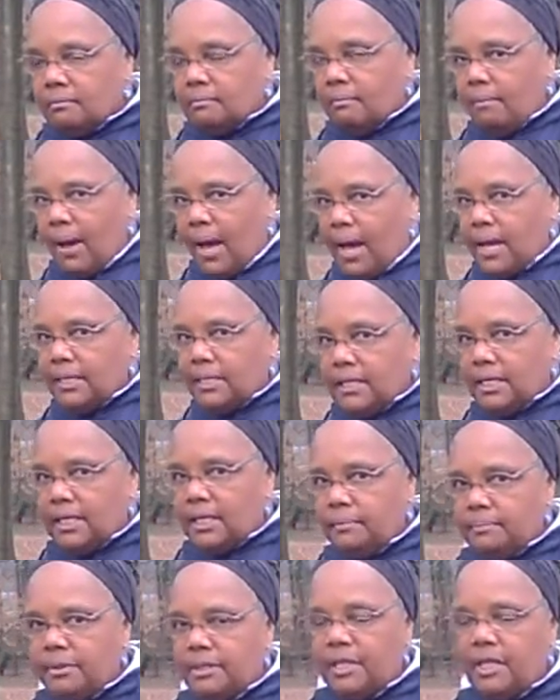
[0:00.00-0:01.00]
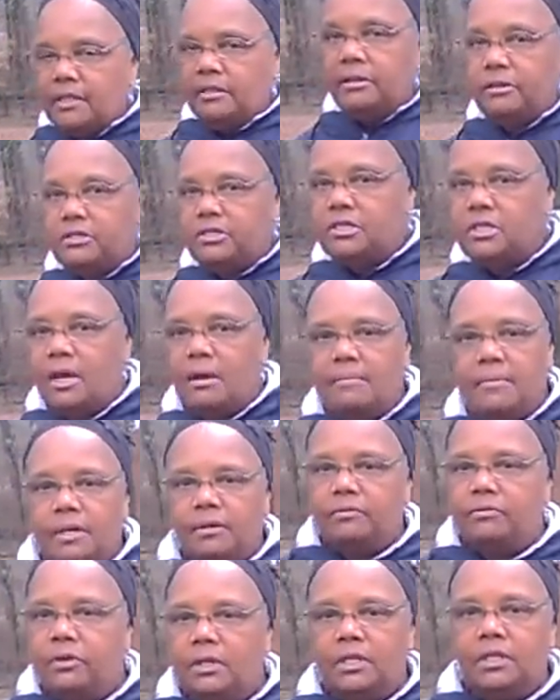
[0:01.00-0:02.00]
minded, but then there's some
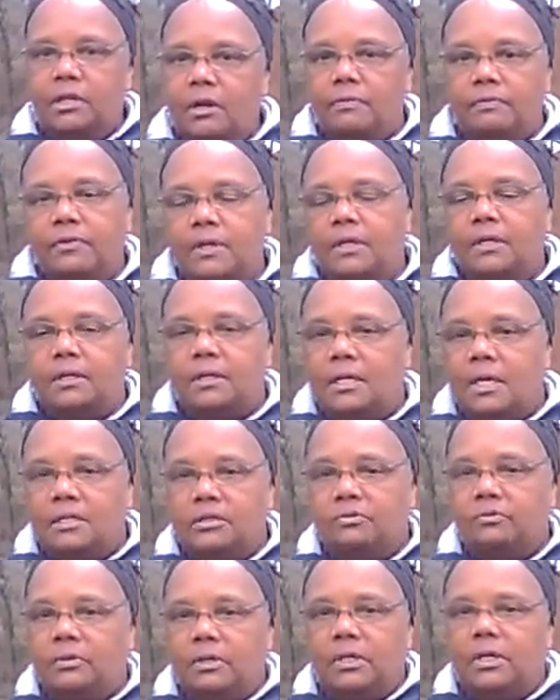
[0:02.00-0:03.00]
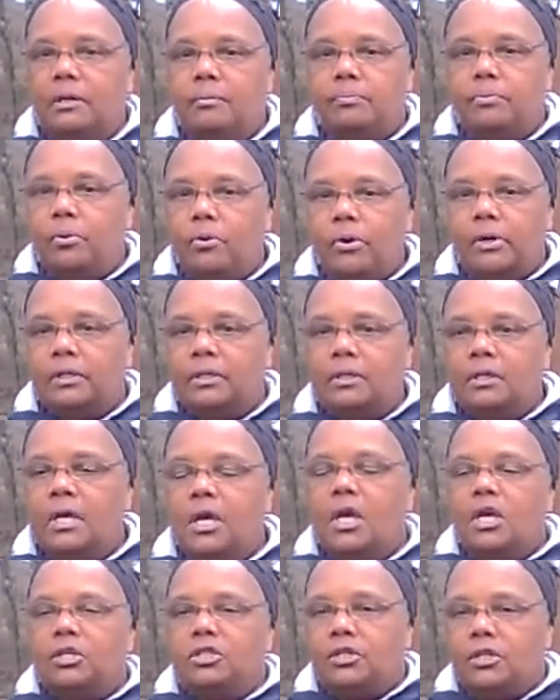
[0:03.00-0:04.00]
that really don't think that that's really important.
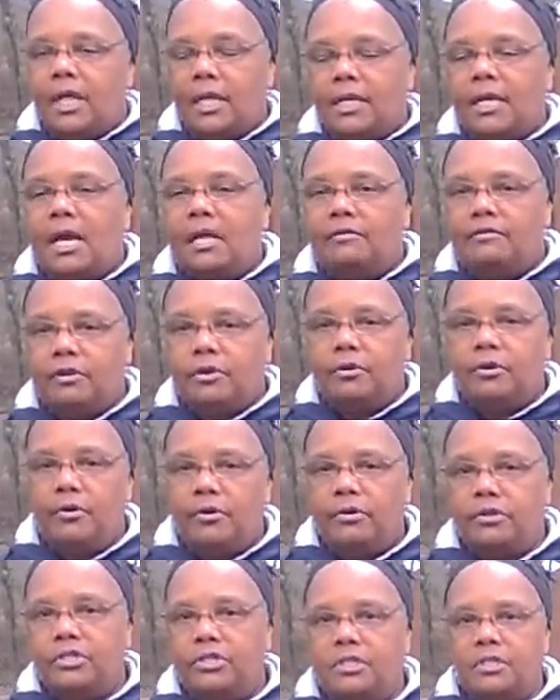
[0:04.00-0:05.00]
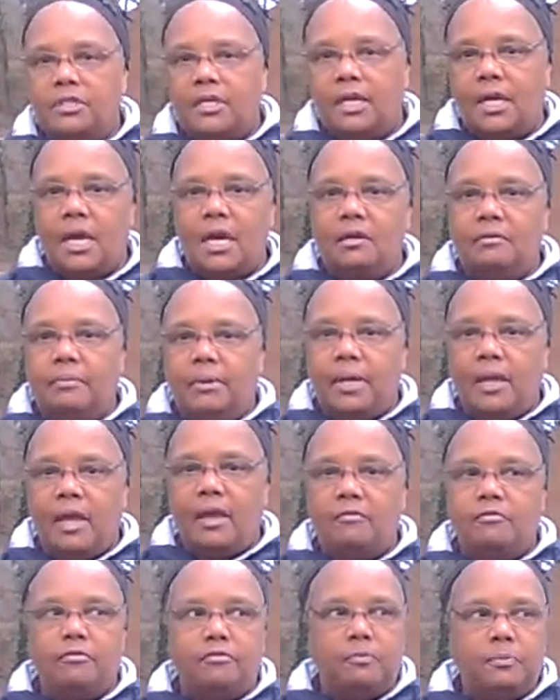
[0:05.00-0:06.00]
So that kind of encourages that kind of
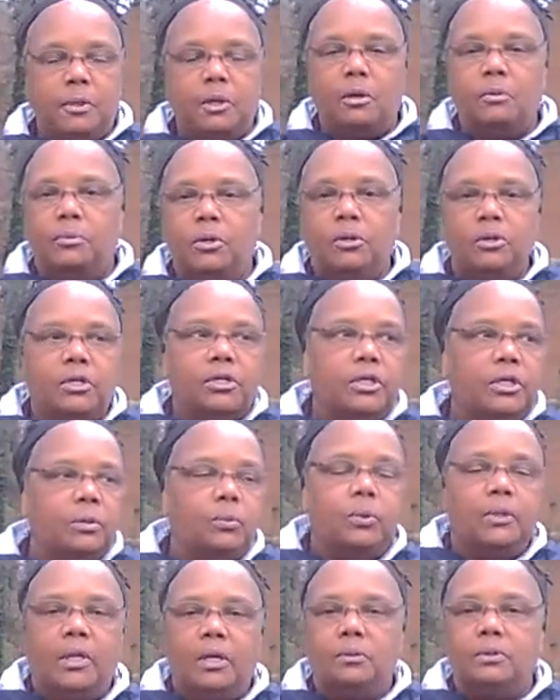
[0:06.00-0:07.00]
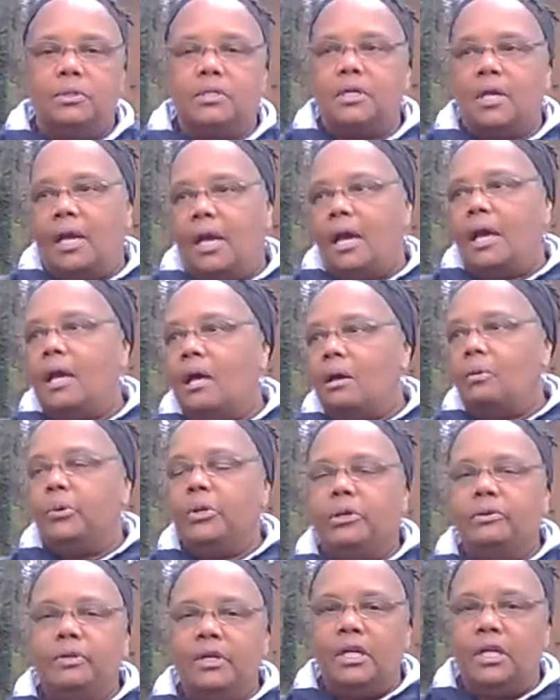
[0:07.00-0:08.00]
behavior from the community when they would say, we
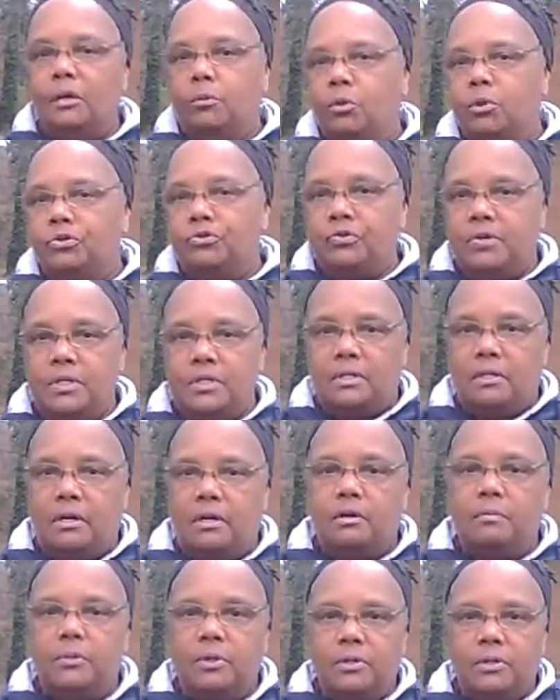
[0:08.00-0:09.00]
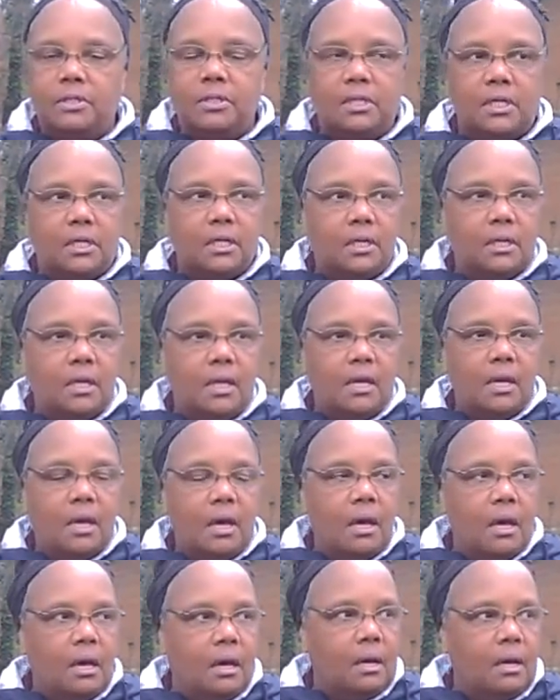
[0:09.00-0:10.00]
don't need any more trees in our
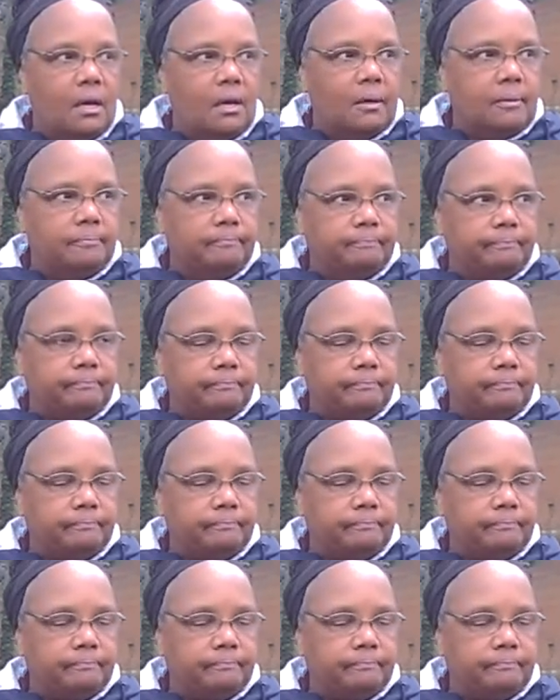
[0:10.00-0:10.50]
community.